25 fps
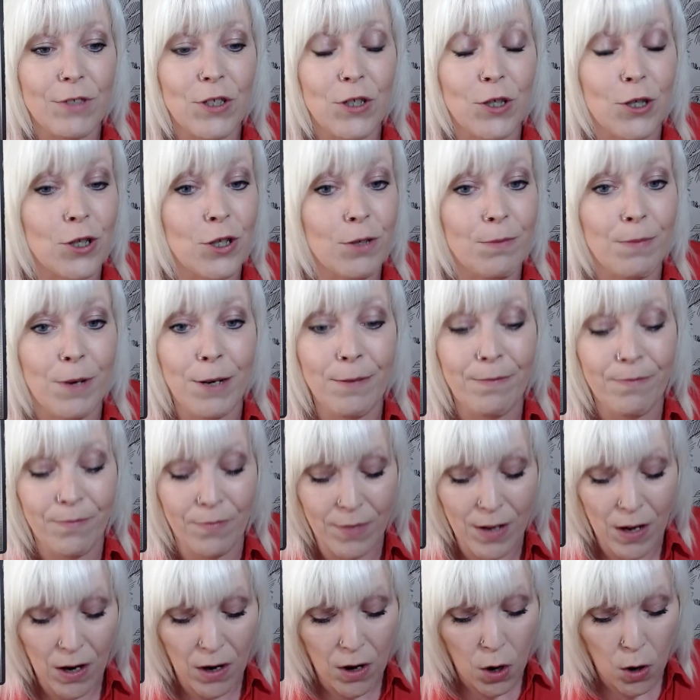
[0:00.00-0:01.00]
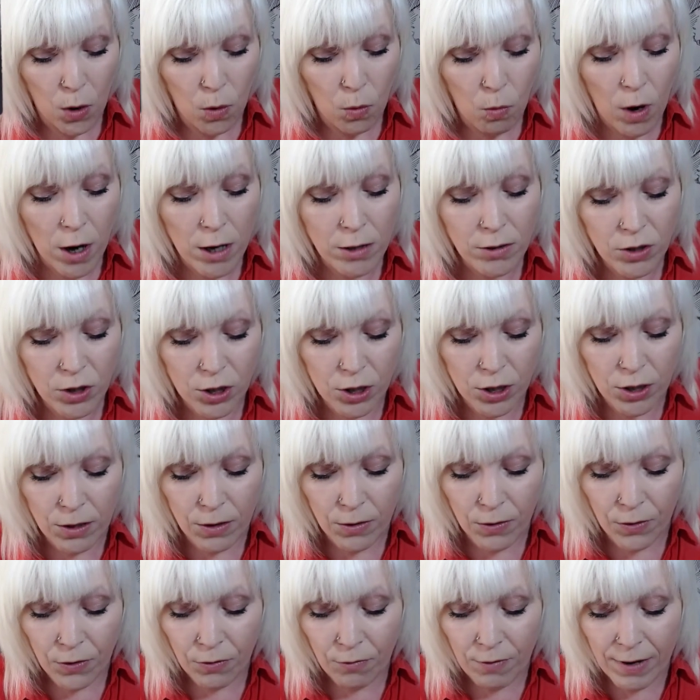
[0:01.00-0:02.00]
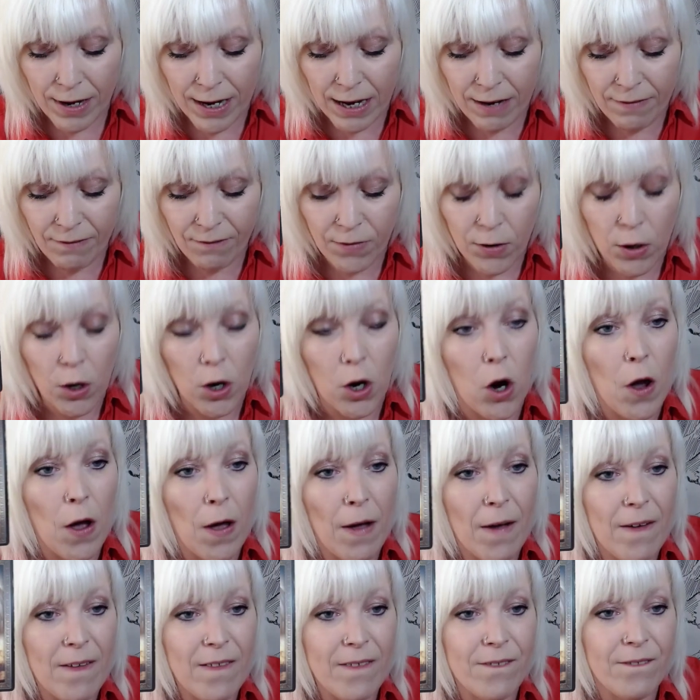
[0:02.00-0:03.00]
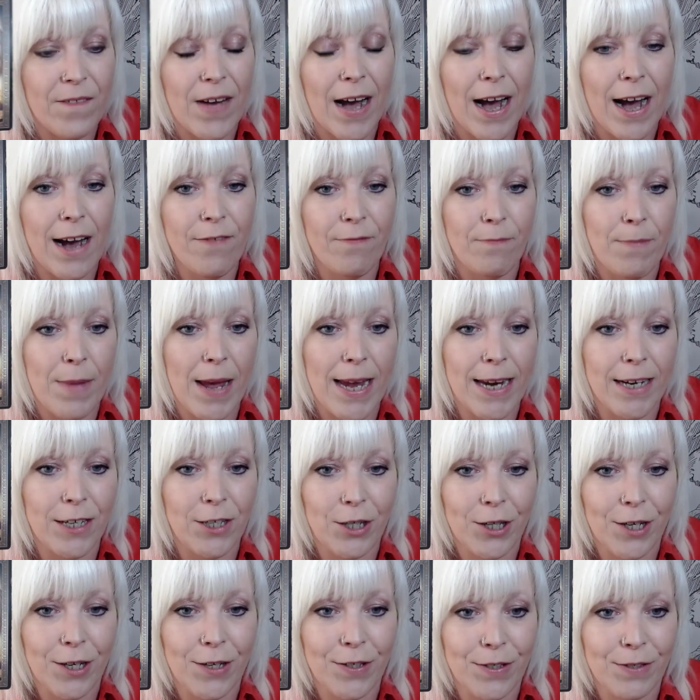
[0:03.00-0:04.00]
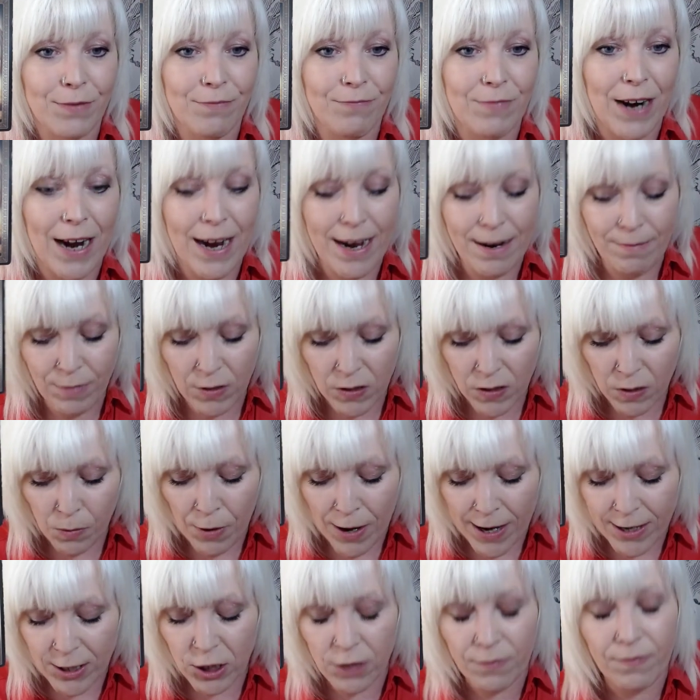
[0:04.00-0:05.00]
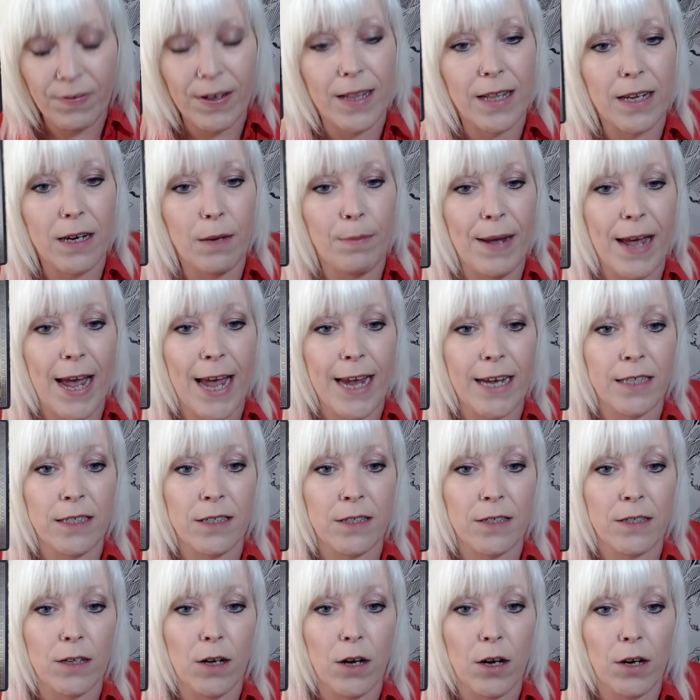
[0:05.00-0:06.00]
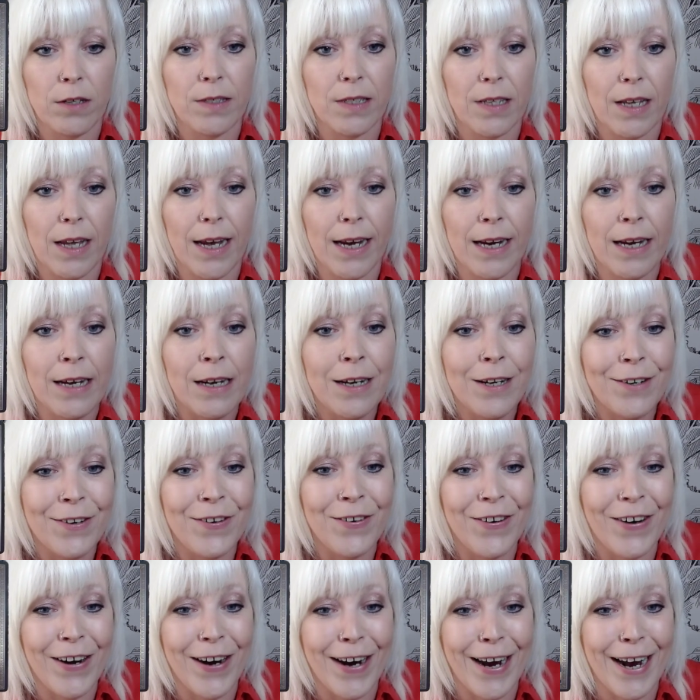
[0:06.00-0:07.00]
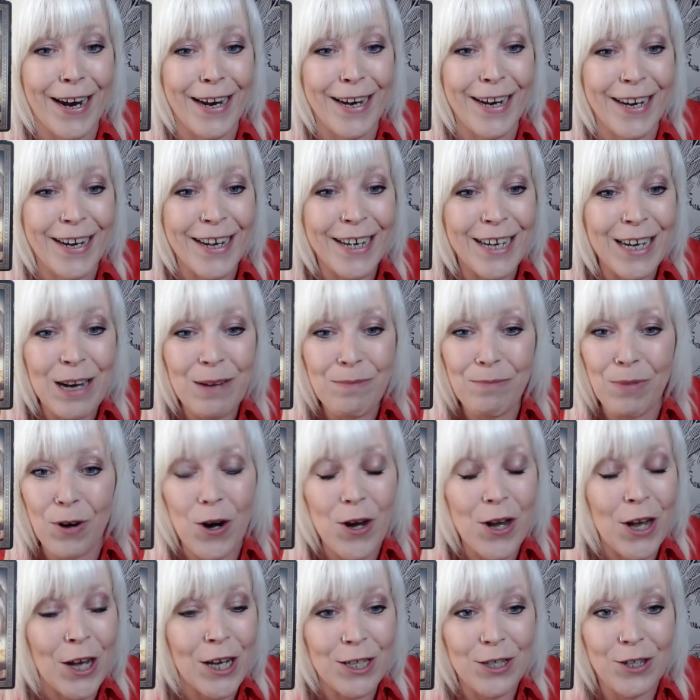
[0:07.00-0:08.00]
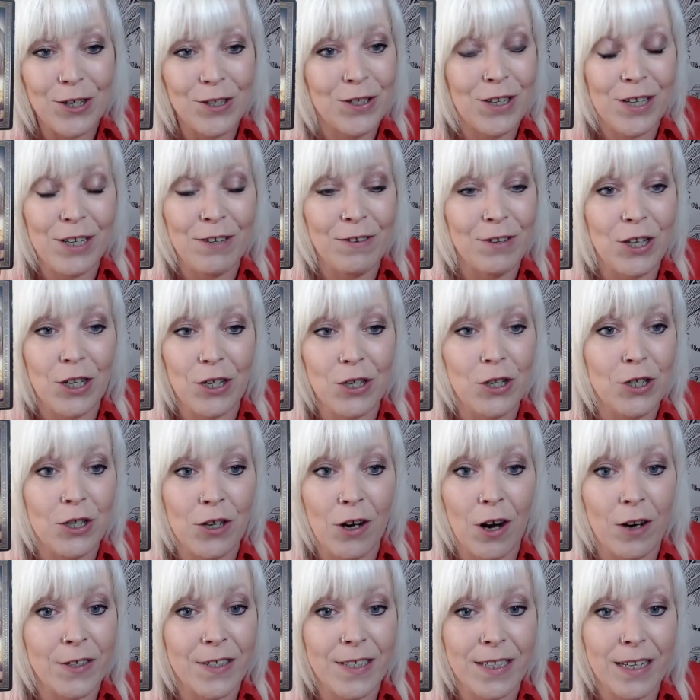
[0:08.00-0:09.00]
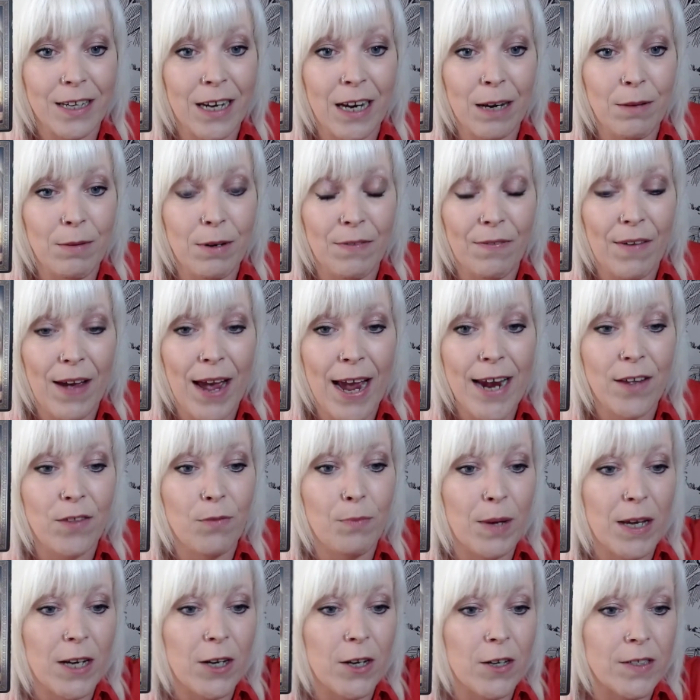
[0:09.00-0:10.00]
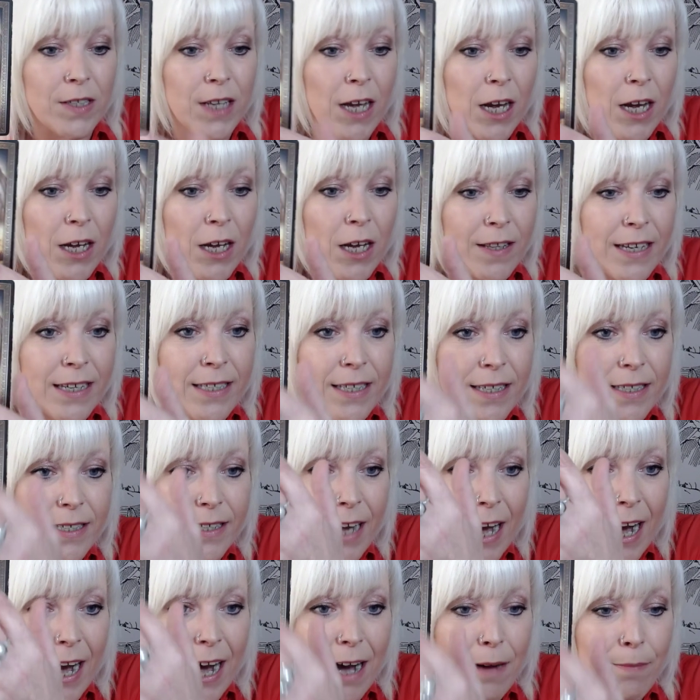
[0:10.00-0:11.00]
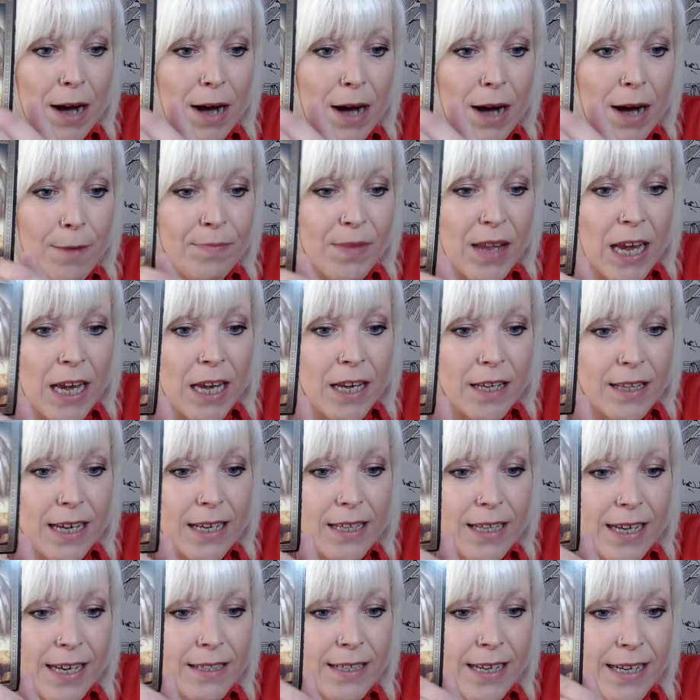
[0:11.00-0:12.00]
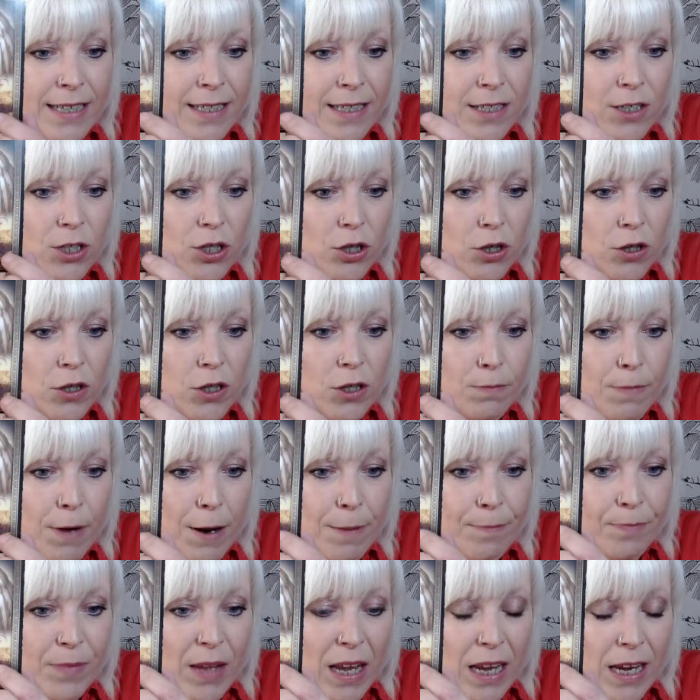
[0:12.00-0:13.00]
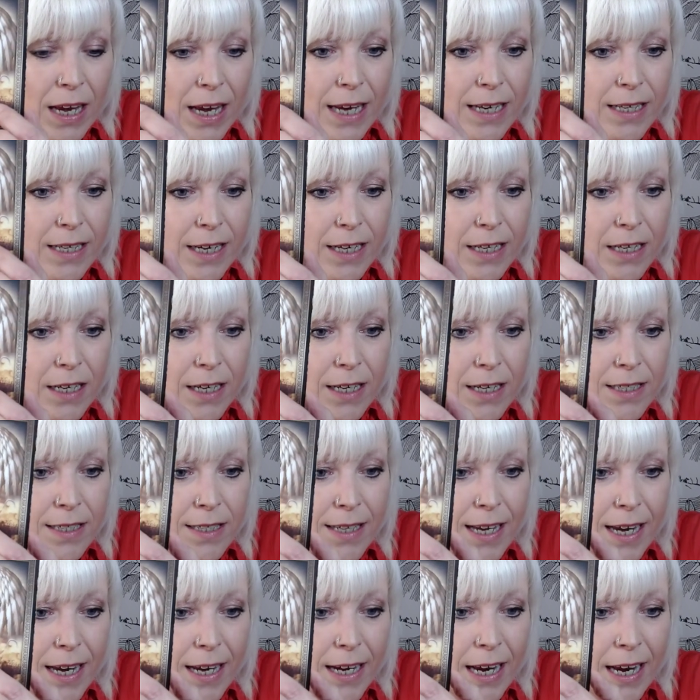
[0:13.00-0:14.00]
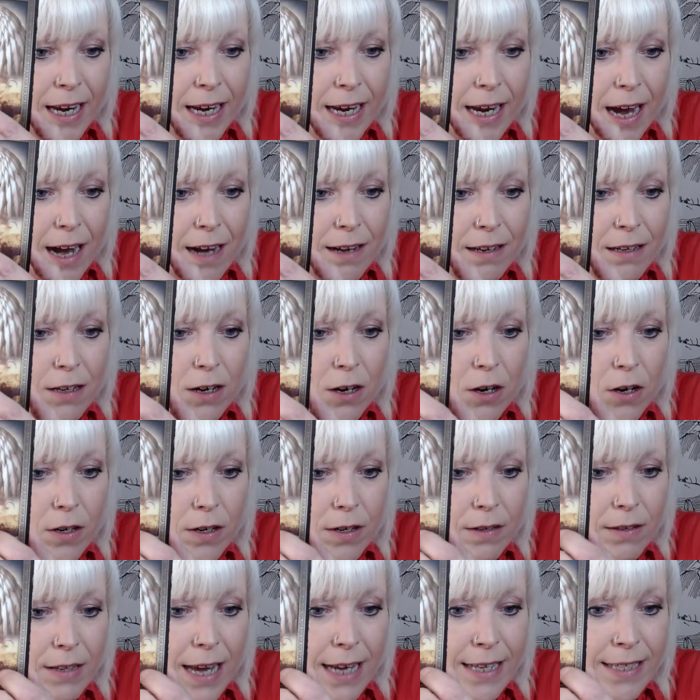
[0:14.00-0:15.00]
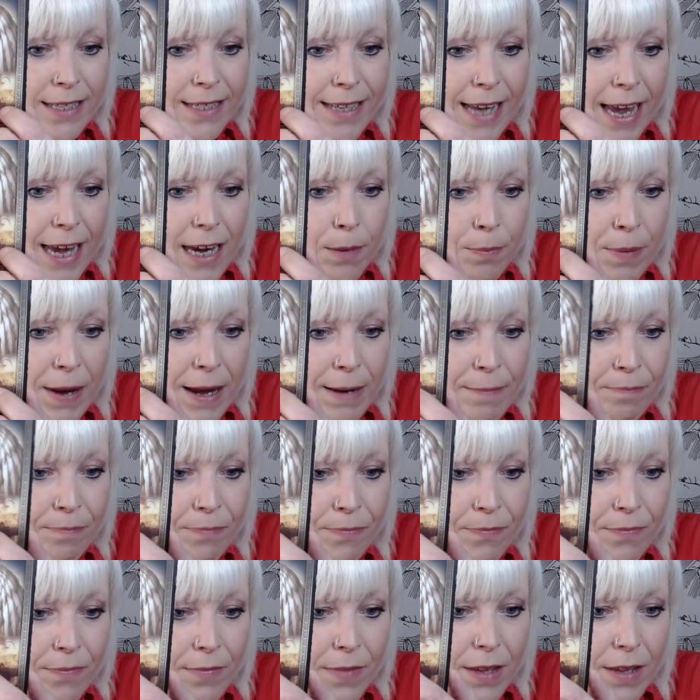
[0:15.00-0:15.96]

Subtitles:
Judgment. One, two, three, four. Five majors, right? I'm not surprised you're feeling a bit eight of swordsy, right? But just you've got to keep your faith, because this is karma. This is judgment. It can you see here? Look, escaping,